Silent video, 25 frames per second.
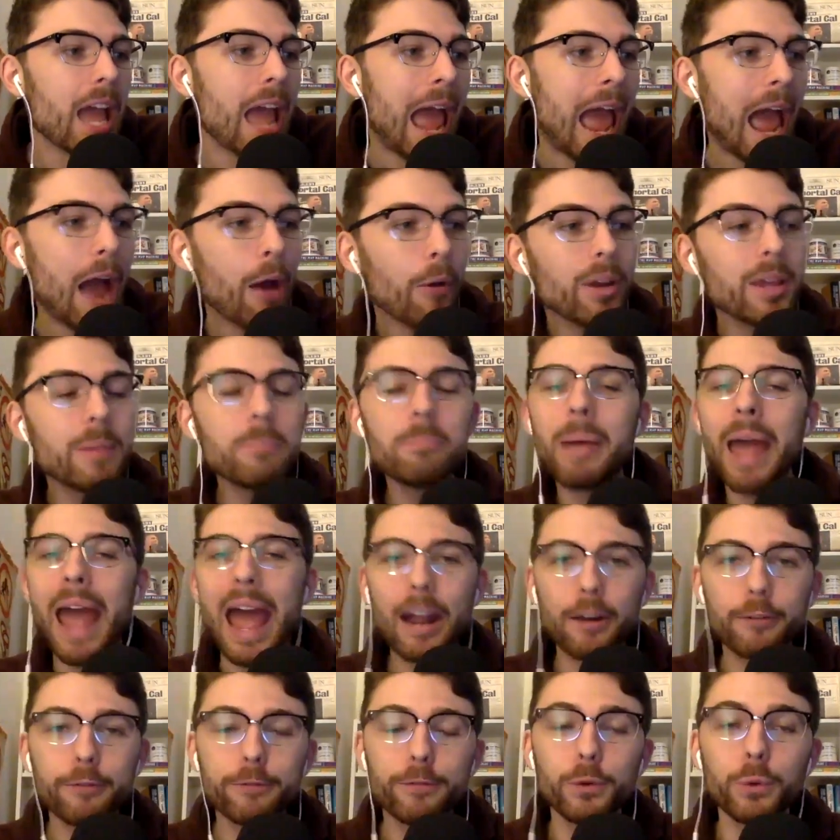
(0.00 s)
how
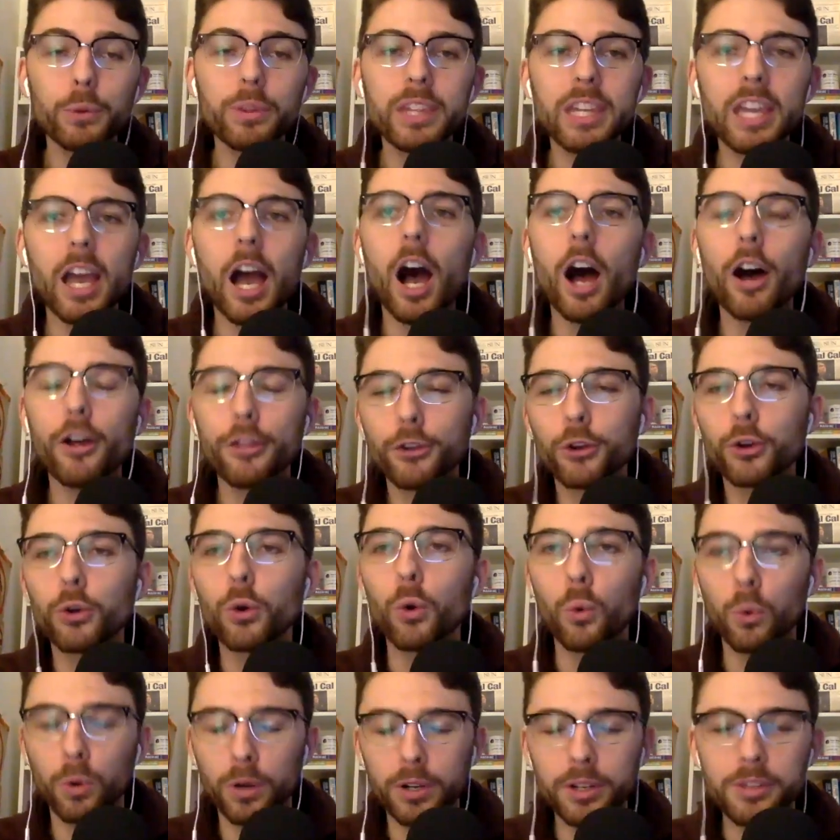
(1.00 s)
impactful the other
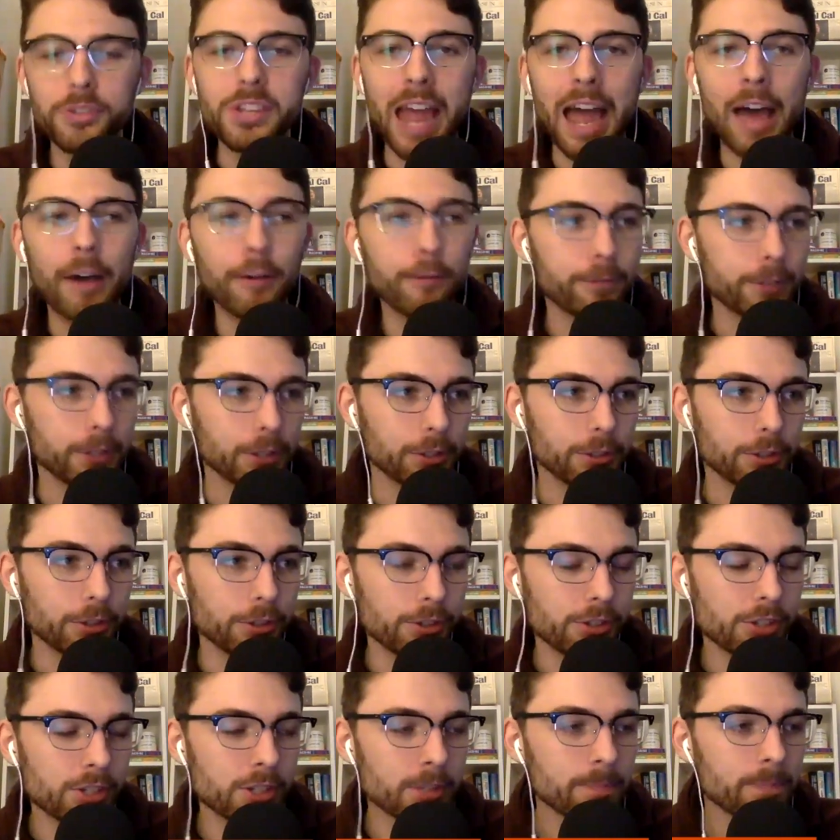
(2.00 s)
Orioles
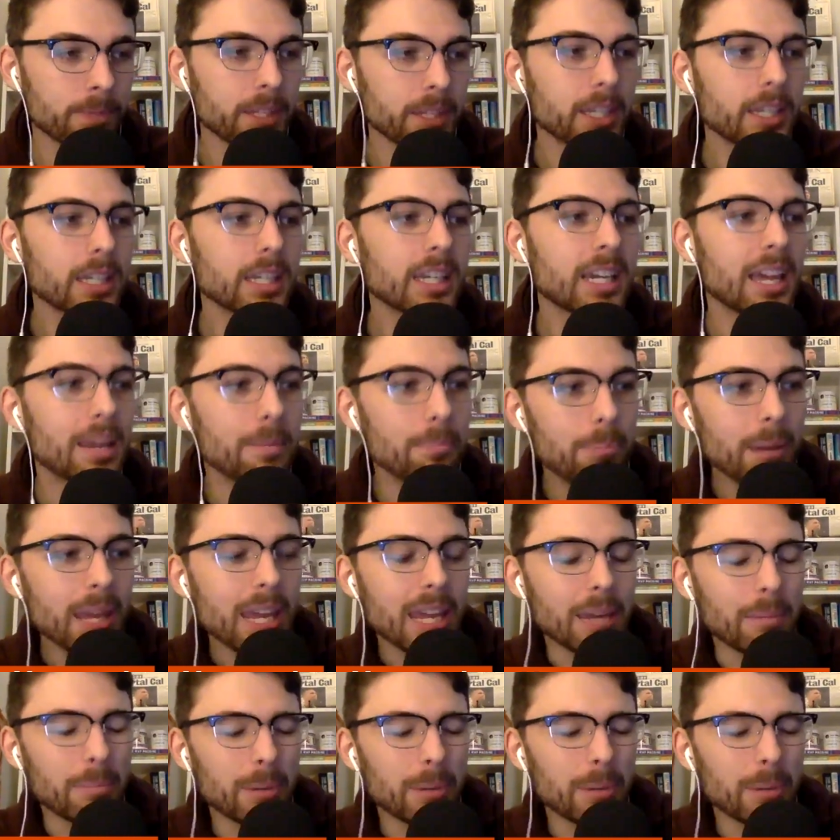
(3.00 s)
outfielders can be.